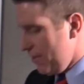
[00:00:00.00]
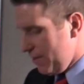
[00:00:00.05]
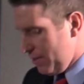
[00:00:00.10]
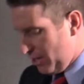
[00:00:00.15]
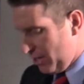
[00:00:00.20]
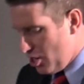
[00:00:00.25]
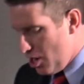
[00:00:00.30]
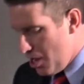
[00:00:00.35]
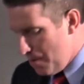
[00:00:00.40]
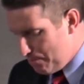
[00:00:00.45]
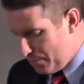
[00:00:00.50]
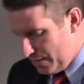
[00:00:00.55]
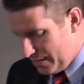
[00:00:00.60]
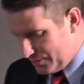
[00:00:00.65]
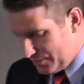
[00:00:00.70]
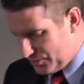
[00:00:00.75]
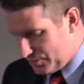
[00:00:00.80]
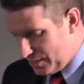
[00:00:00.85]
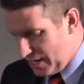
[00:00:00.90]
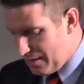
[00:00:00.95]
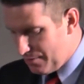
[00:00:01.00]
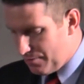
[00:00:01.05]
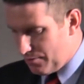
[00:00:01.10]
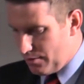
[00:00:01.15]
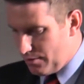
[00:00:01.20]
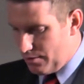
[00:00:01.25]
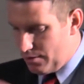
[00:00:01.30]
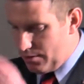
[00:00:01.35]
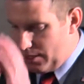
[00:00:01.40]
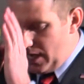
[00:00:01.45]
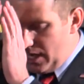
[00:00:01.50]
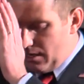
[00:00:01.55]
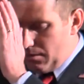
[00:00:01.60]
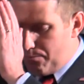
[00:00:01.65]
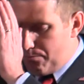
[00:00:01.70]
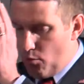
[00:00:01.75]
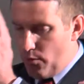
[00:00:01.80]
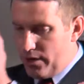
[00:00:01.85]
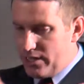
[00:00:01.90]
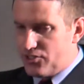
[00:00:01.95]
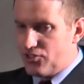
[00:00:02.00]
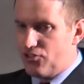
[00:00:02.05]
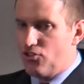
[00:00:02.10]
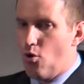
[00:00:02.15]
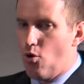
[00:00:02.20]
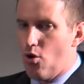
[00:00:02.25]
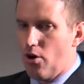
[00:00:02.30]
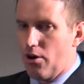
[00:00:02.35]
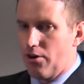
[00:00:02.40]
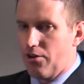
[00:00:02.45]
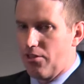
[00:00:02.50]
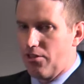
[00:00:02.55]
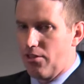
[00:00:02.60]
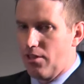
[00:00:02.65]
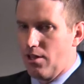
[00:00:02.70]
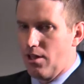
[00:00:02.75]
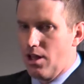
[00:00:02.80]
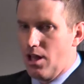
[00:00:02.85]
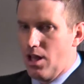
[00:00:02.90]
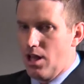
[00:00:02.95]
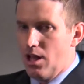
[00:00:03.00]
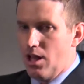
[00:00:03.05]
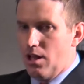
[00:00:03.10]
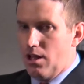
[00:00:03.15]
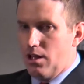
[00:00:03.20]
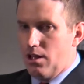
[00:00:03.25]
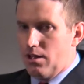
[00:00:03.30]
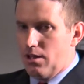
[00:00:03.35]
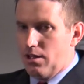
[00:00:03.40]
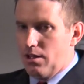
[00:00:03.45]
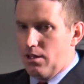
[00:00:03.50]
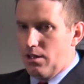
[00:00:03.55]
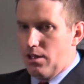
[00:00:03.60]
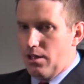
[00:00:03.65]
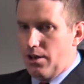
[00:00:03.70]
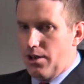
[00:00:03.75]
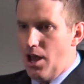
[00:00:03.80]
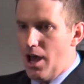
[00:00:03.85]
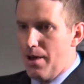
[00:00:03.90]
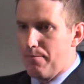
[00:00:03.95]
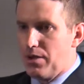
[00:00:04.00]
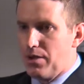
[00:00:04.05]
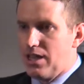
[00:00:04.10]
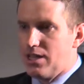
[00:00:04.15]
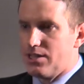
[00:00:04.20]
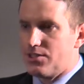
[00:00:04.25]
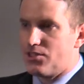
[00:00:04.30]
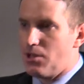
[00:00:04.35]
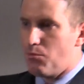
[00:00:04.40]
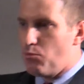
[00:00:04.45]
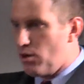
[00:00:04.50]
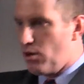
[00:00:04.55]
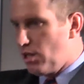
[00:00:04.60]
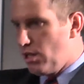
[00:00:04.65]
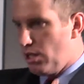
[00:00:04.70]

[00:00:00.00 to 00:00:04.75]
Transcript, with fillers: the compass, it, the needle points north, not because someone